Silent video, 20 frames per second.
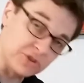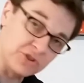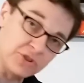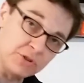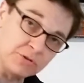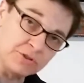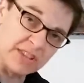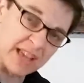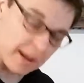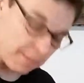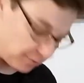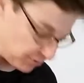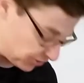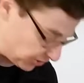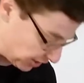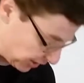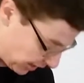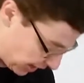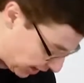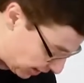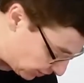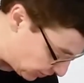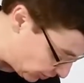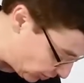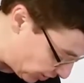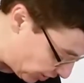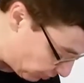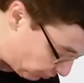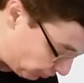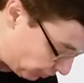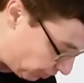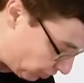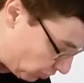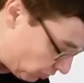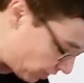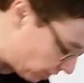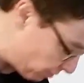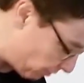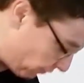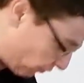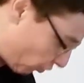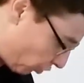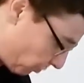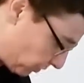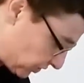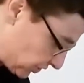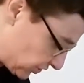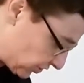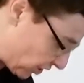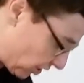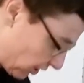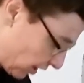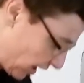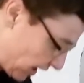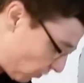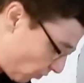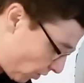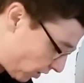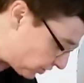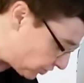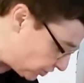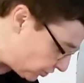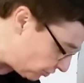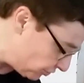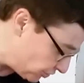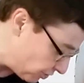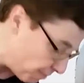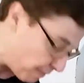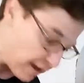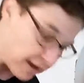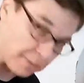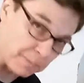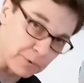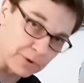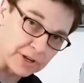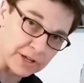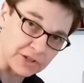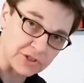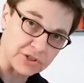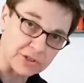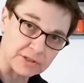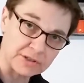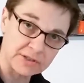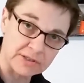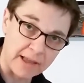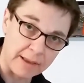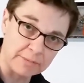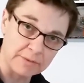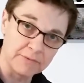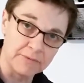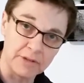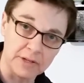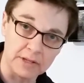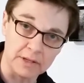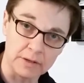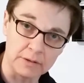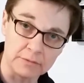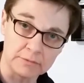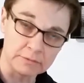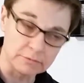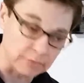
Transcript: put two tablets in a canister, and real quick before we start, I want you to make a prediction, stop the video,